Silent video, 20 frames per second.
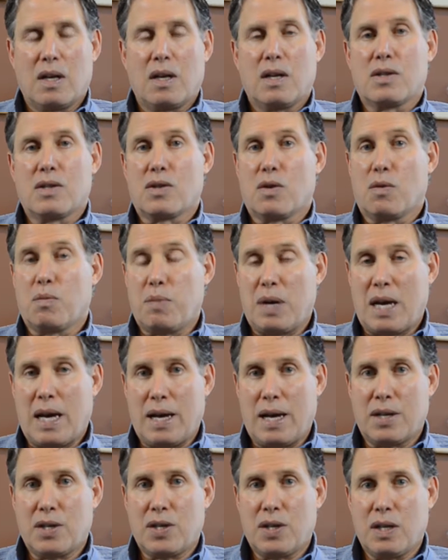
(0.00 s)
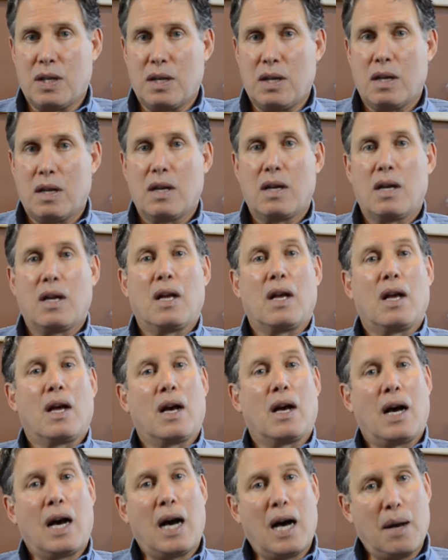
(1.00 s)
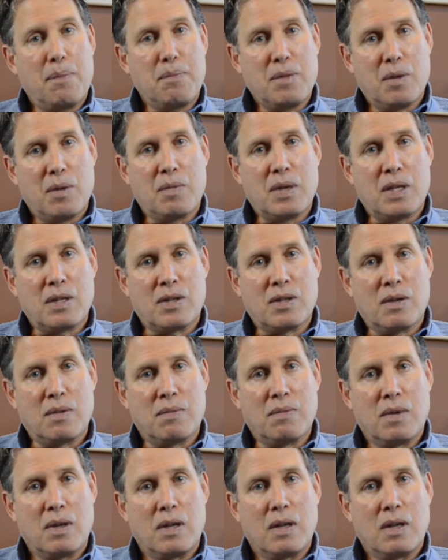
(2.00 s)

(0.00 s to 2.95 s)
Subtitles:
So passion, optimism,